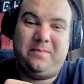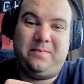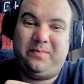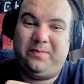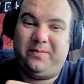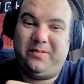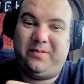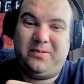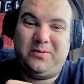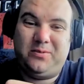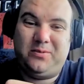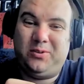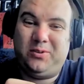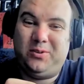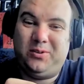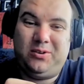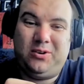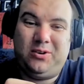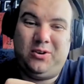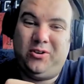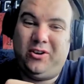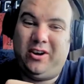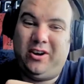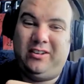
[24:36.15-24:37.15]

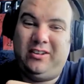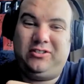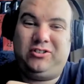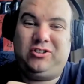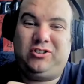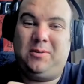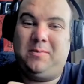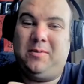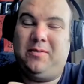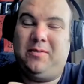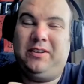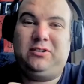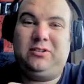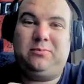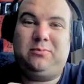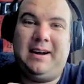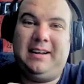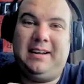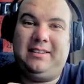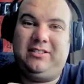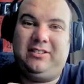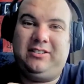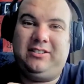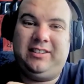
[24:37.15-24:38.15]
Look at some of his
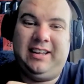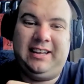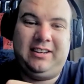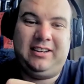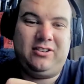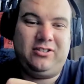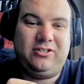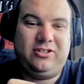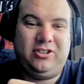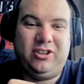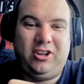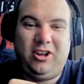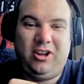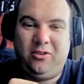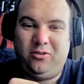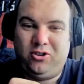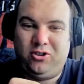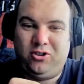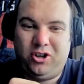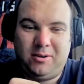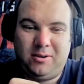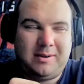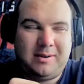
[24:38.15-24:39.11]
matches, head onto YouTube.